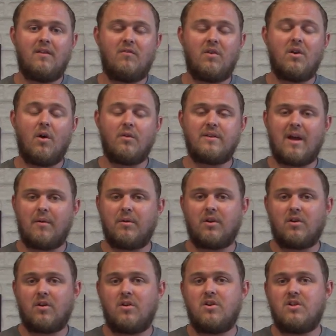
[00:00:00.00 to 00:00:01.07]
If you don't, I would
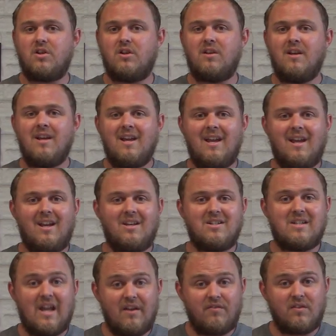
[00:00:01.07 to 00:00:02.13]
encourage you. It is
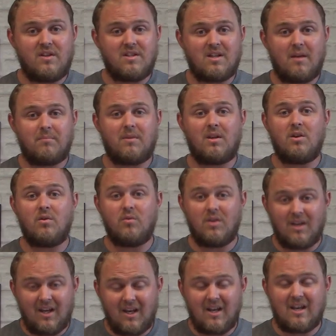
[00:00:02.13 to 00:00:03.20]
definitely something you
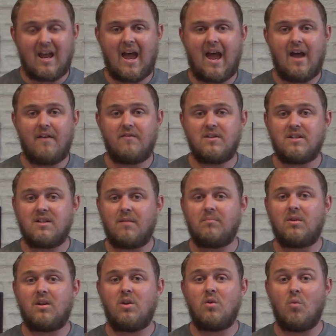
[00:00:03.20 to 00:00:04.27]
need to have. It's
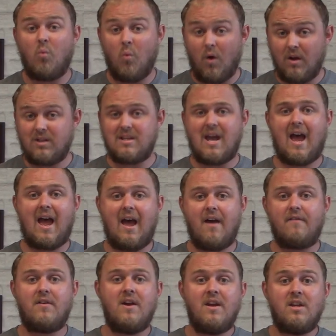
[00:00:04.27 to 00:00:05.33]
something you want to
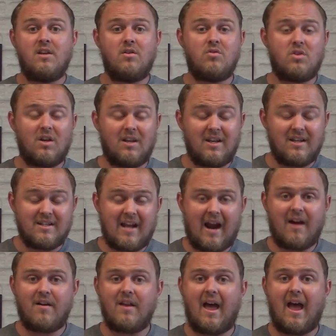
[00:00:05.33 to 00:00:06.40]
have. You should desire to